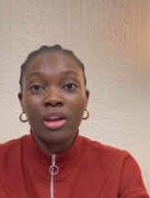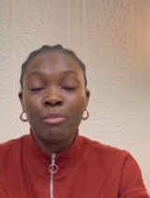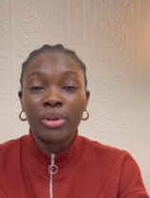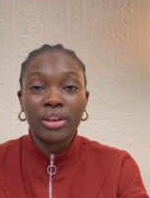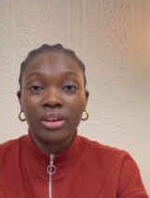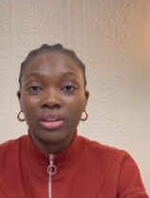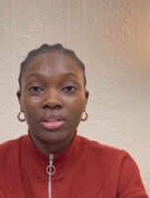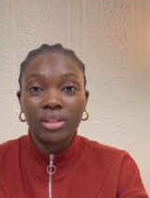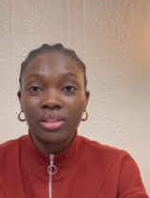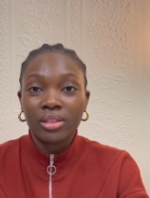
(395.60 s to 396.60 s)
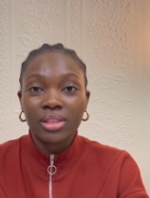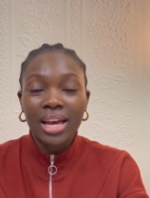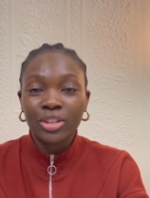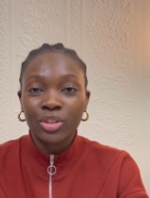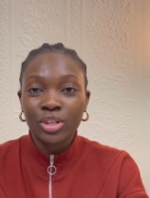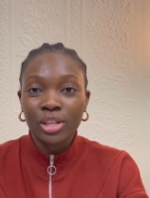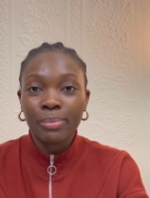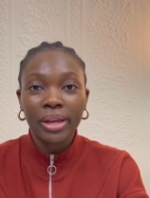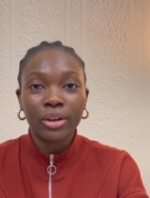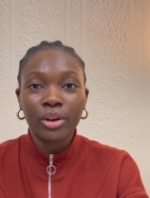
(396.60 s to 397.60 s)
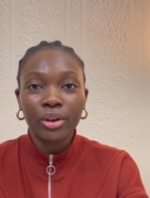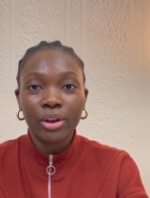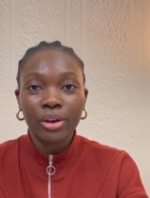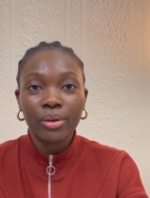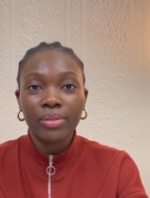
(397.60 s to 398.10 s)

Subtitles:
because that's just a big no-no.